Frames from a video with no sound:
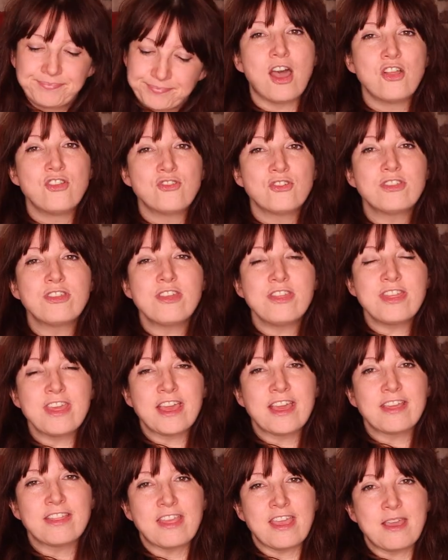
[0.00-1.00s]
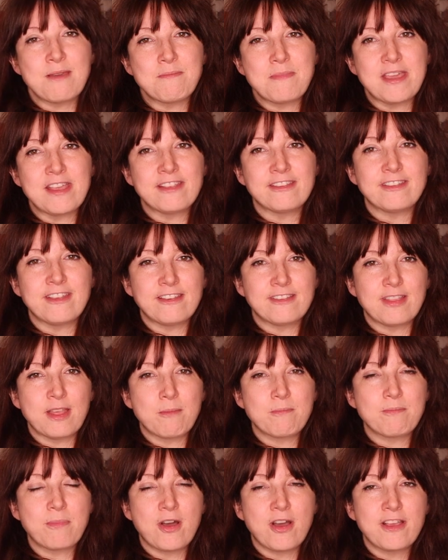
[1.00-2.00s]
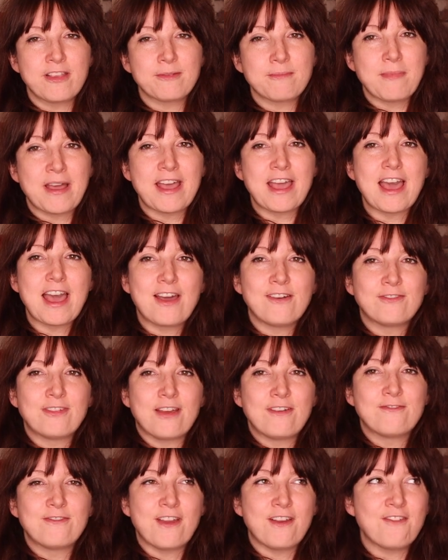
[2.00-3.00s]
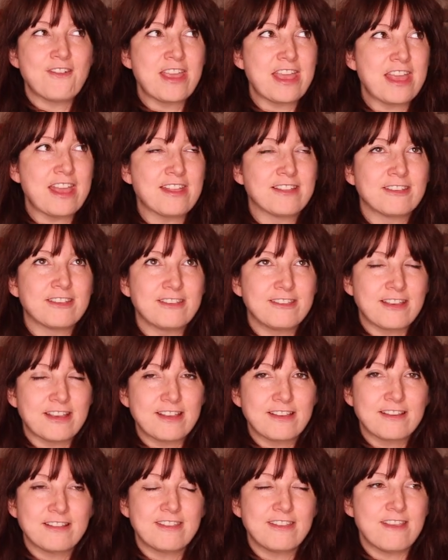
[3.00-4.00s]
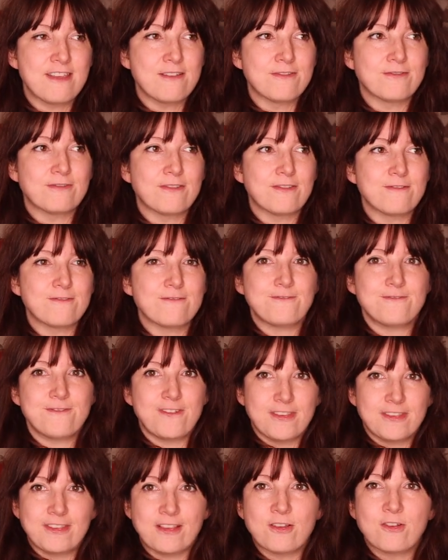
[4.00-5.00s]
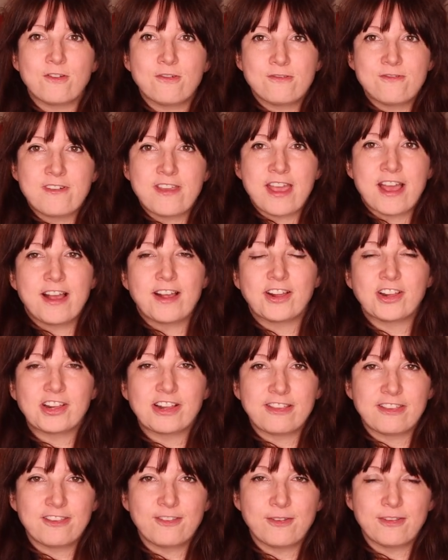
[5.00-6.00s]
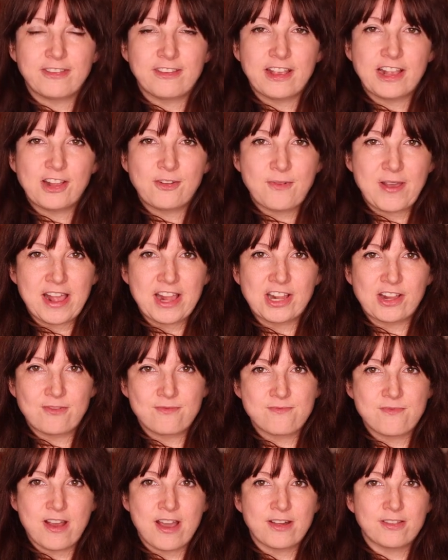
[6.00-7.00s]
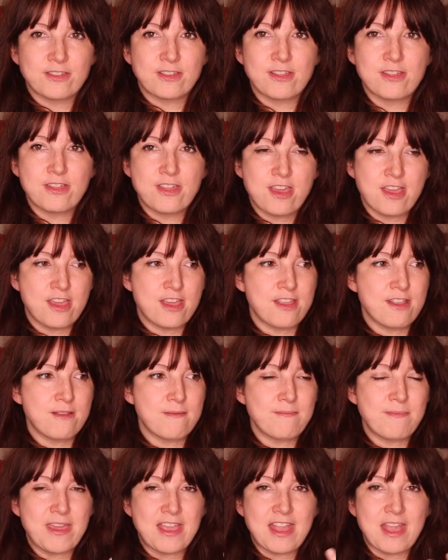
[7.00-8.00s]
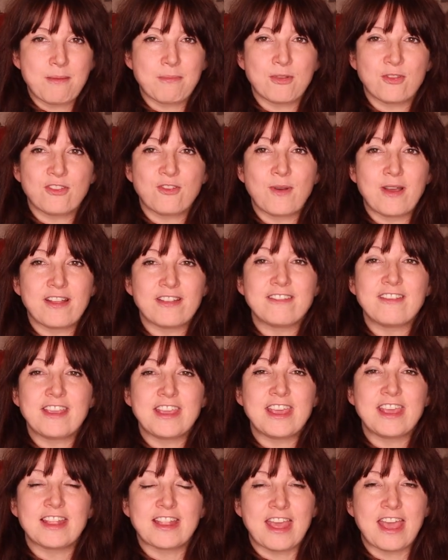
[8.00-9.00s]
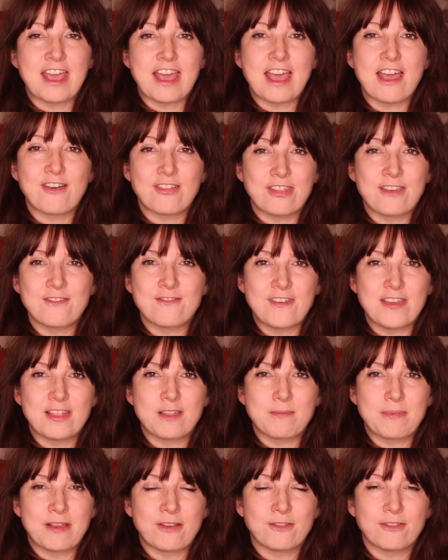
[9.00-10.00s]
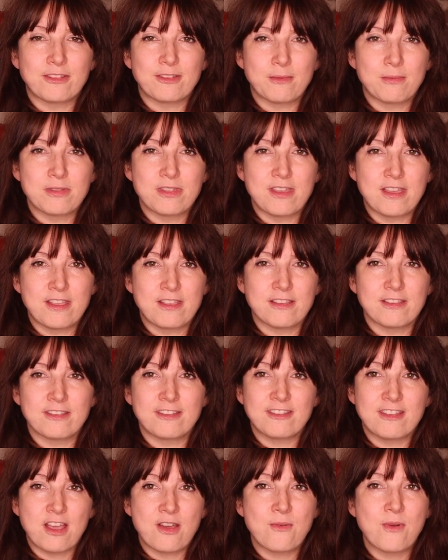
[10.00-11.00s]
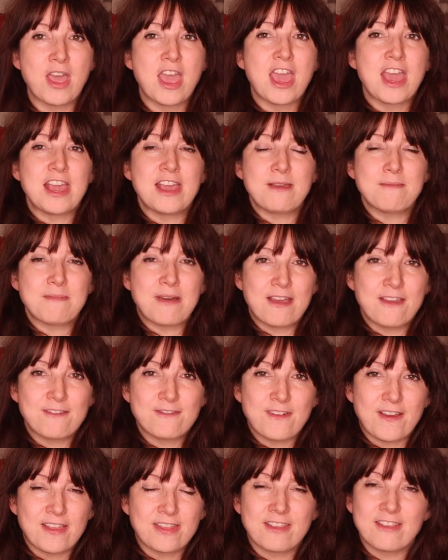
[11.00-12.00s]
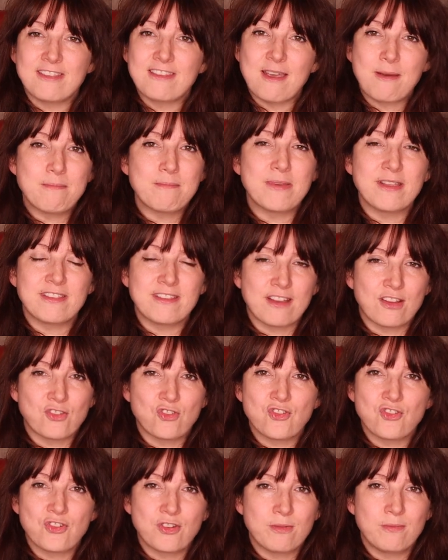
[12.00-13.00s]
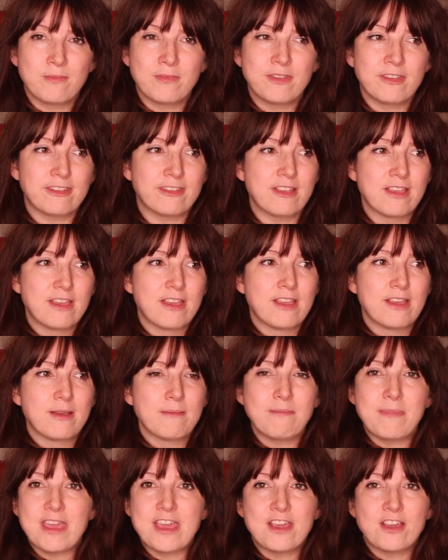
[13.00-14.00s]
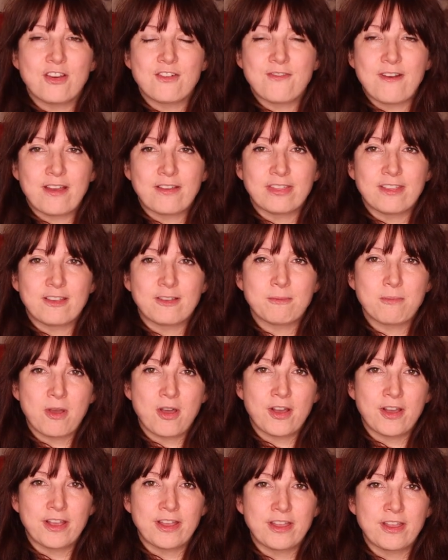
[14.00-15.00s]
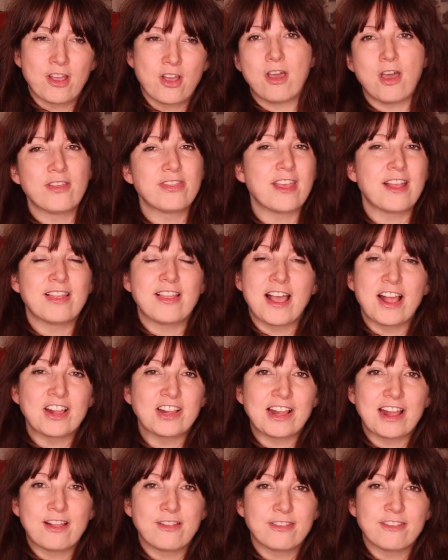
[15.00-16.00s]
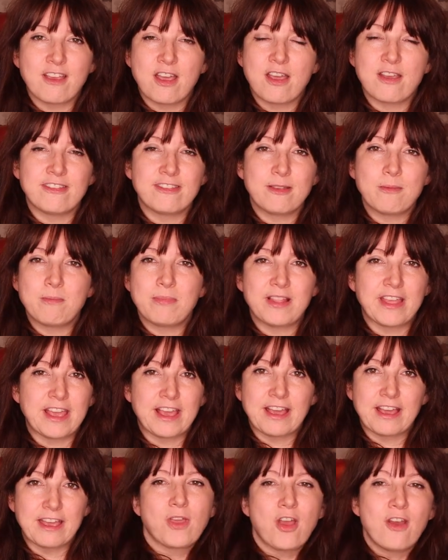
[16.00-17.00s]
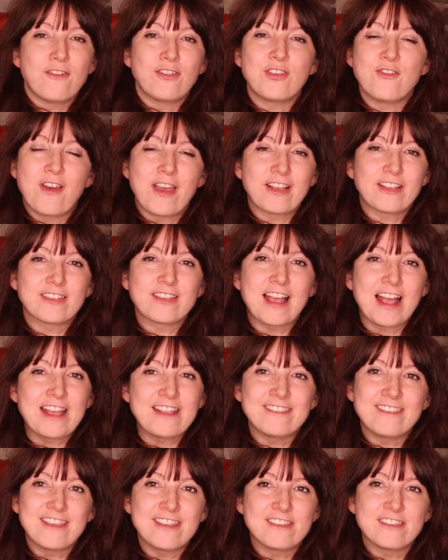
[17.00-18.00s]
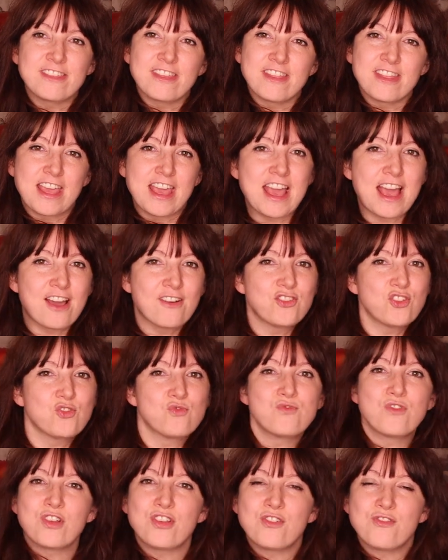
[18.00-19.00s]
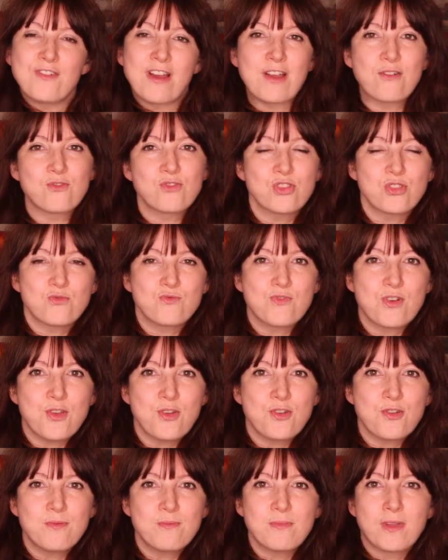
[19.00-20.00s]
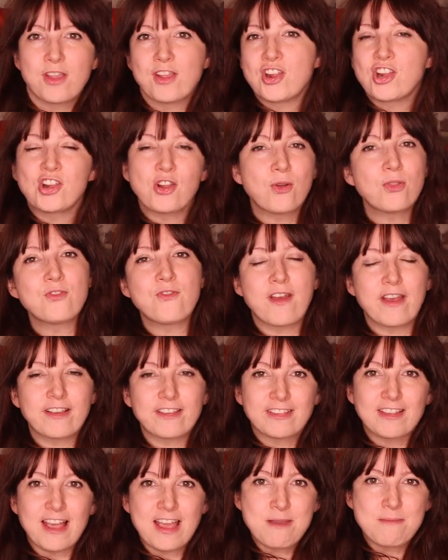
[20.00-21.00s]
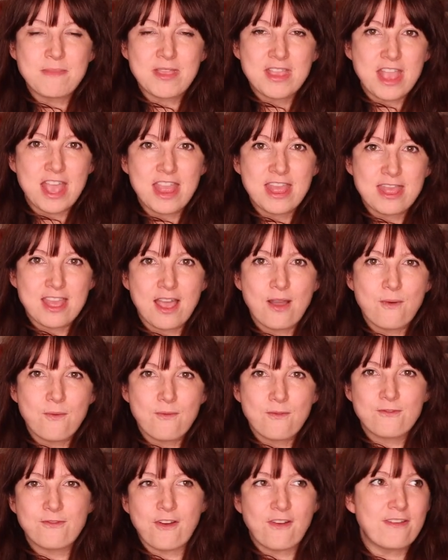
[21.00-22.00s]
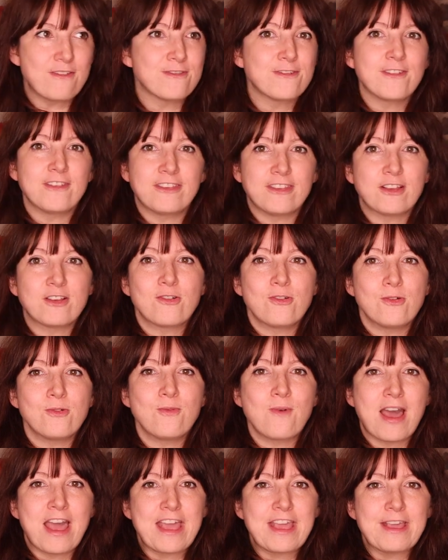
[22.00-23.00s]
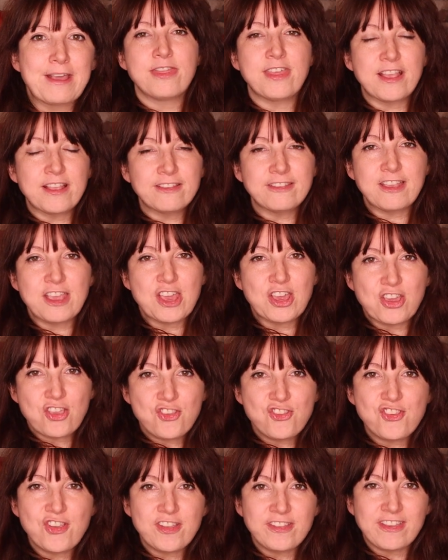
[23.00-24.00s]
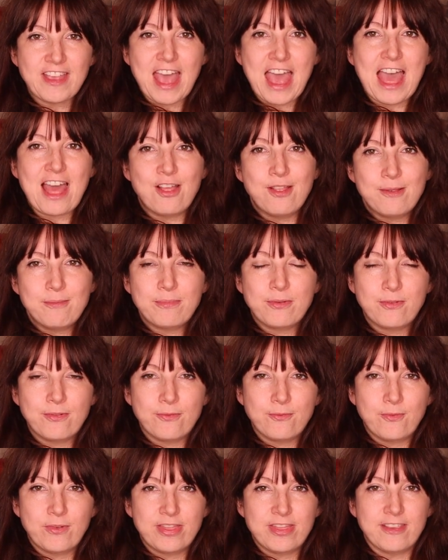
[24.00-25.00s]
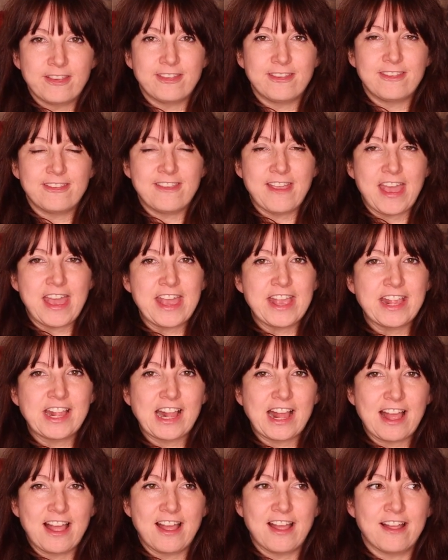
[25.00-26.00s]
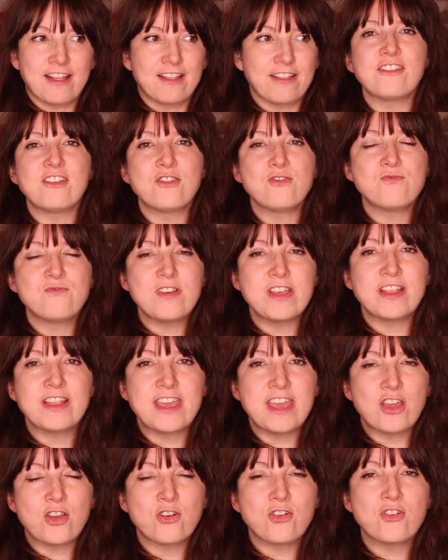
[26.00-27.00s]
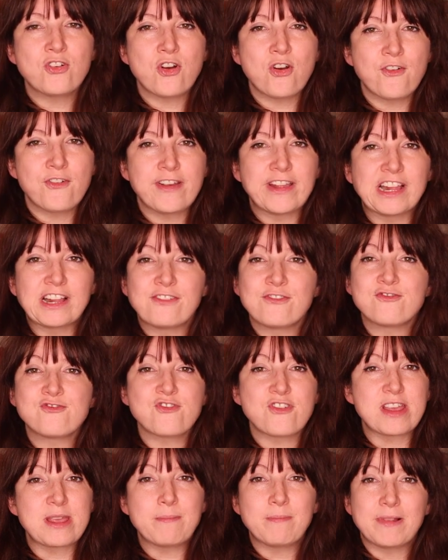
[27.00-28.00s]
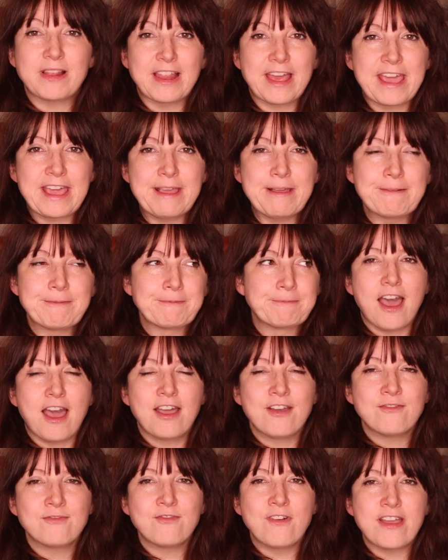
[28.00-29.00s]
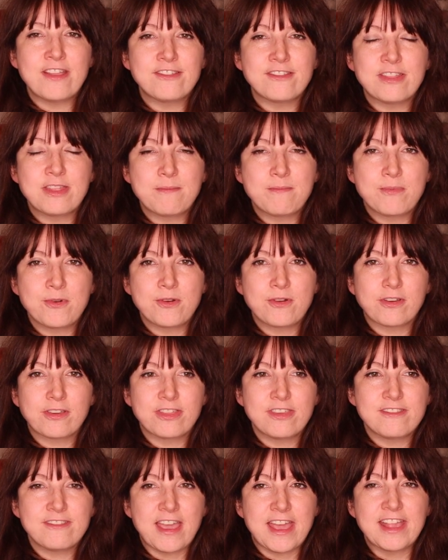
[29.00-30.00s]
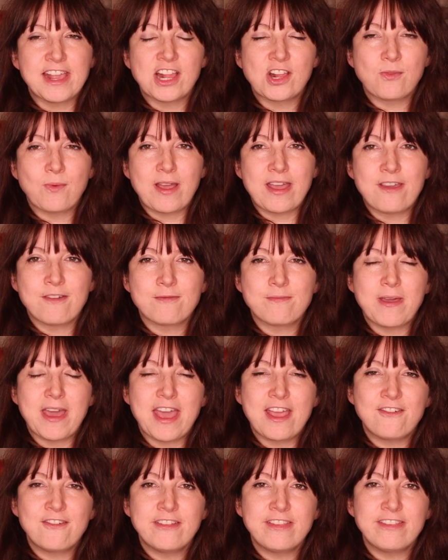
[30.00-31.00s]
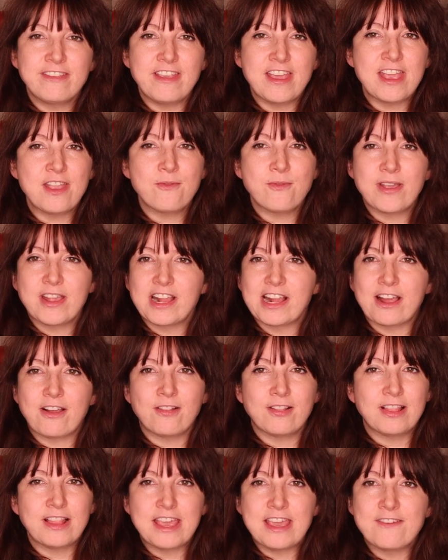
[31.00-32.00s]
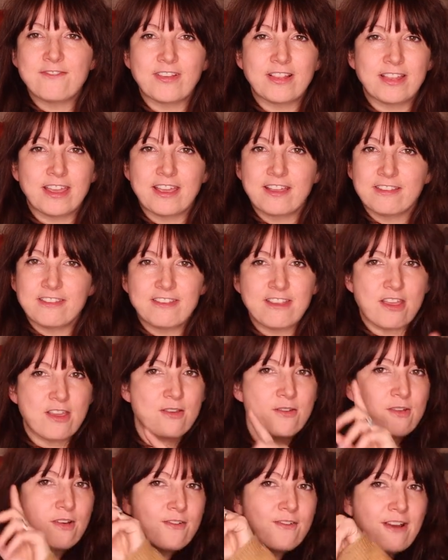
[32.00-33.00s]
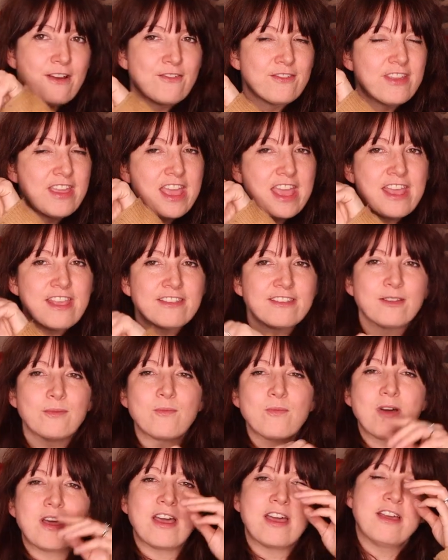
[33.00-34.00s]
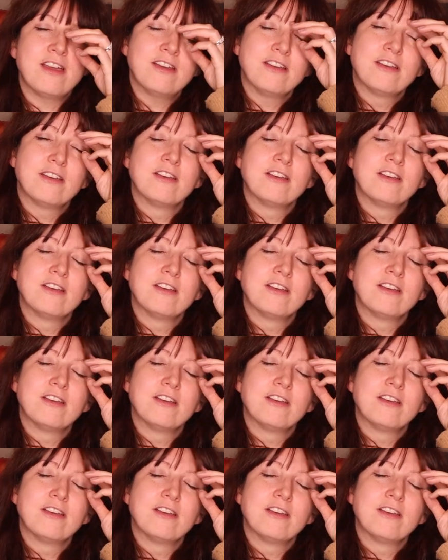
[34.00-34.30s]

Another thing that it means is that boys might have a very instinctive physical reaction to a situation rather than being able to articulate how they feel about something. So you might find that temper tantrums peak around this point, or they lash out at a sibling, or if they're excited that they have to run around the room and show their excitement in that very physical way. Things that you can do to help with this stage are to really encourage free play. I read the book The Danish Way of Parenting, which I'll leave a link to around here somewhere.